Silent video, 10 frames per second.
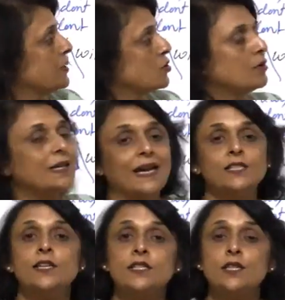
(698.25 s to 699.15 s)
So
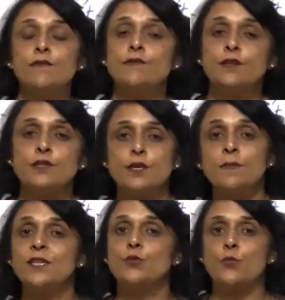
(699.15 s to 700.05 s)
digestive system
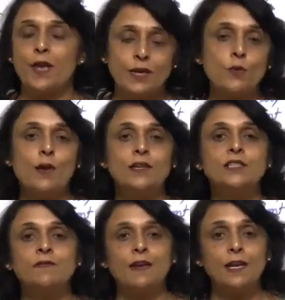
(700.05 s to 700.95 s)
is very well
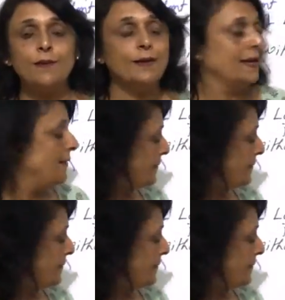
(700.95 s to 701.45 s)
developed.